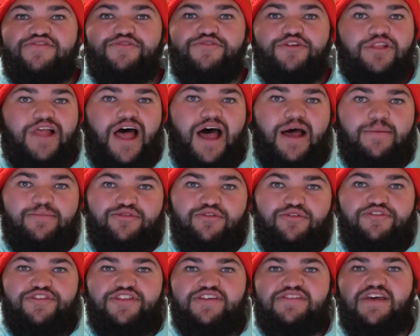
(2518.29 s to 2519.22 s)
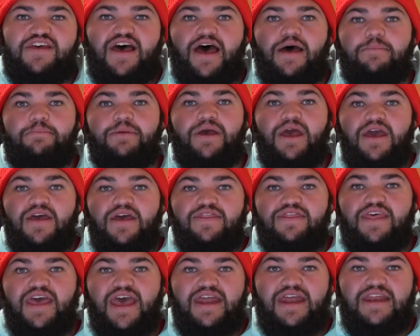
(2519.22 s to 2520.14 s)
for lobs over the top
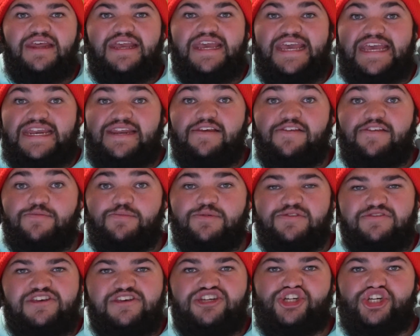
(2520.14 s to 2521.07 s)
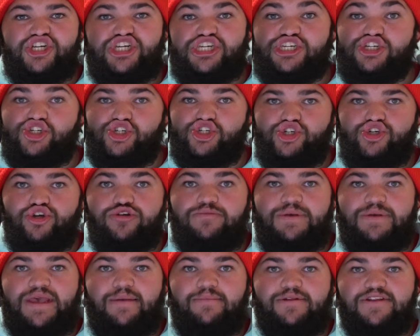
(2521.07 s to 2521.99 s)
that in his position he should
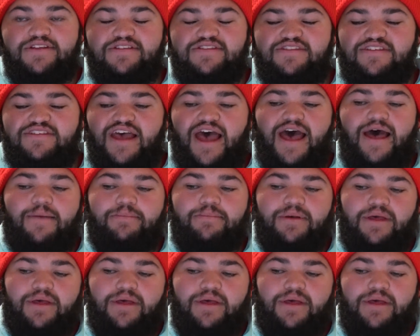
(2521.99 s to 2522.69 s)
be able to stop.